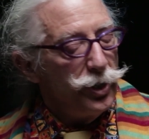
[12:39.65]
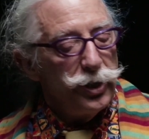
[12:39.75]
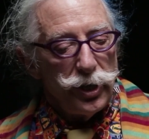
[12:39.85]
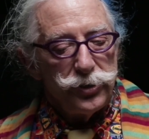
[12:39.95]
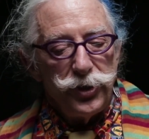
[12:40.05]

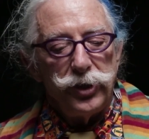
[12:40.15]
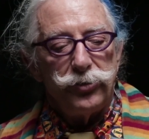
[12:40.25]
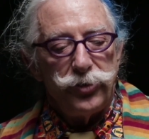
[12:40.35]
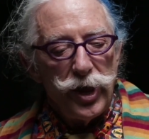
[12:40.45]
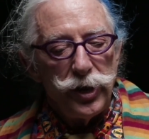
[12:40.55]
And I
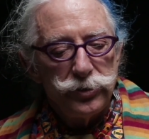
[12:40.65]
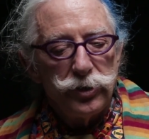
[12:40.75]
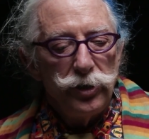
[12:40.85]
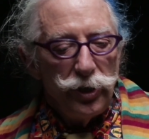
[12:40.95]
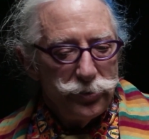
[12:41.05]
think
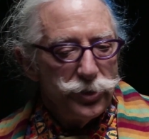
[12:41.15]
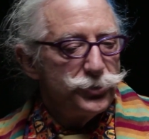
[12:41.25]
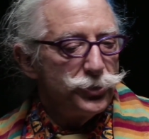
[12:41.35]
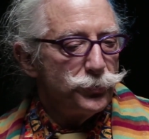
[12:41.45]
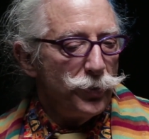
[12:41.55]
then, and
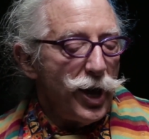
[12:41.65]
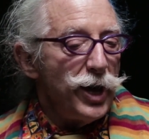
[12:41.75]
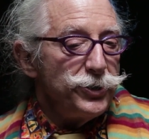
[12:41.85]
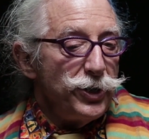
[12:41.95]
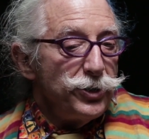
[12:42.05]
this is what
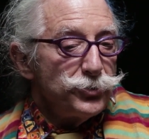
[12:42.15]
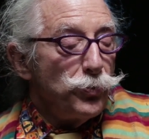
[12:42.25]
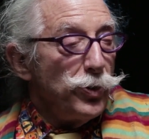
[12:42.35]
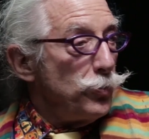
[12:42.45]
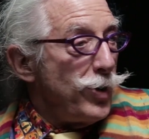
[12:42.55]
I did, is
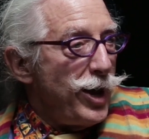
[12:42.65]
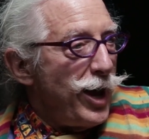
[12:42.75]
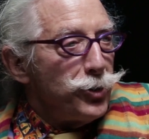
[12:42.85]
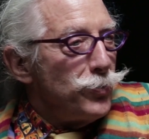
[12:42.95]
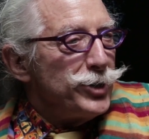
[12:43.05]

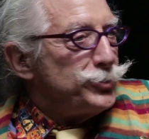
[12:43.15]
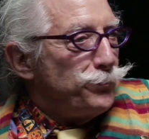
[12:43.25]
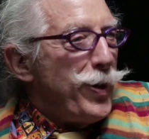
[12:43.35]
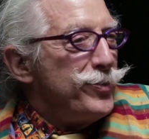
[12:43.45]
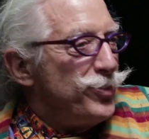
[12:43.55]
how do I
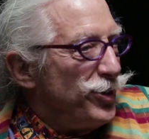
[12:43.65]
spend